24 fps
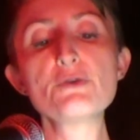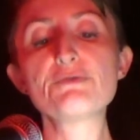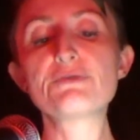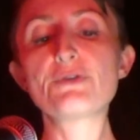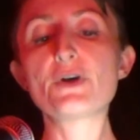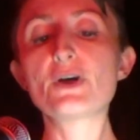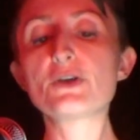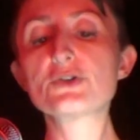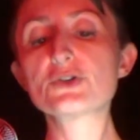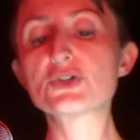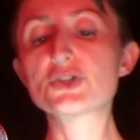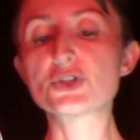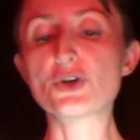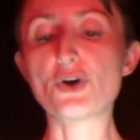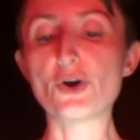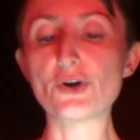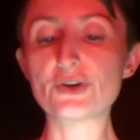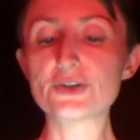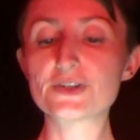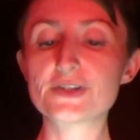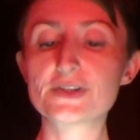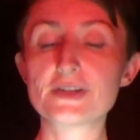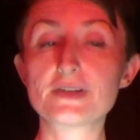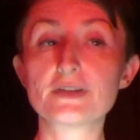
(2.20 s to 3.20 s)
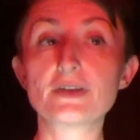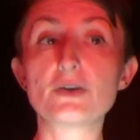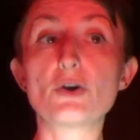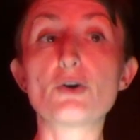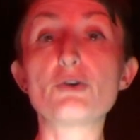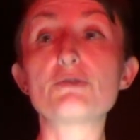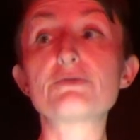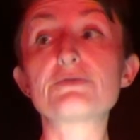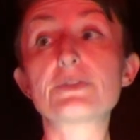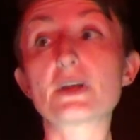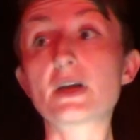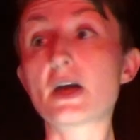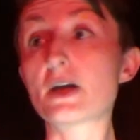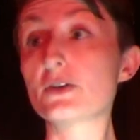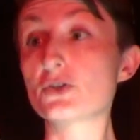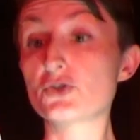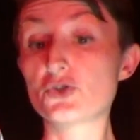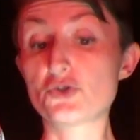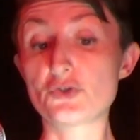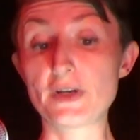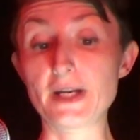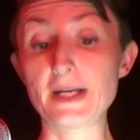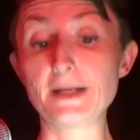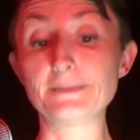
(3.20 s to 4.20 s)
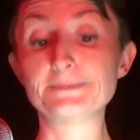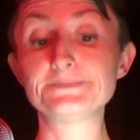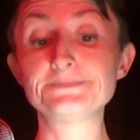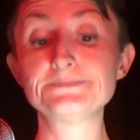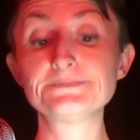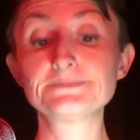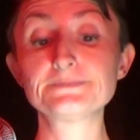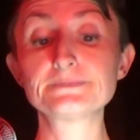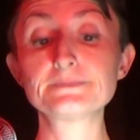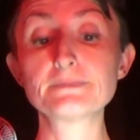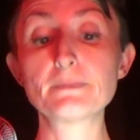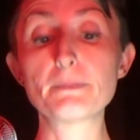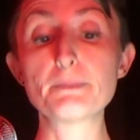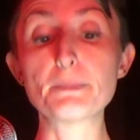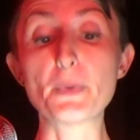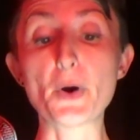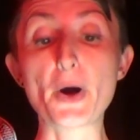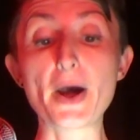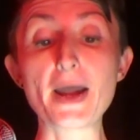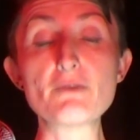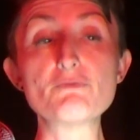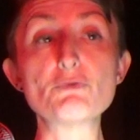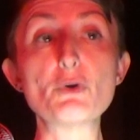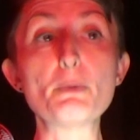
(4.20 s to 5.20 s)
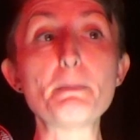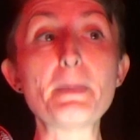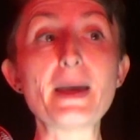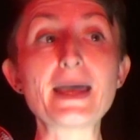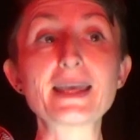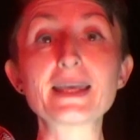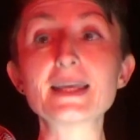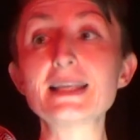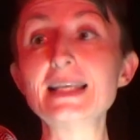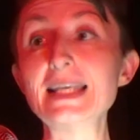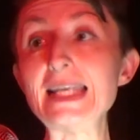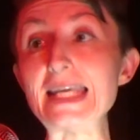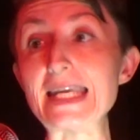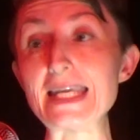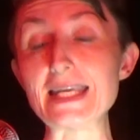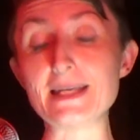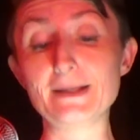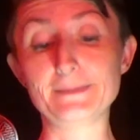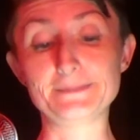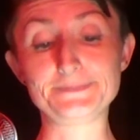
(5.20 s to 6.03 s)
Profile Shots of the Country by Rebecca Lee.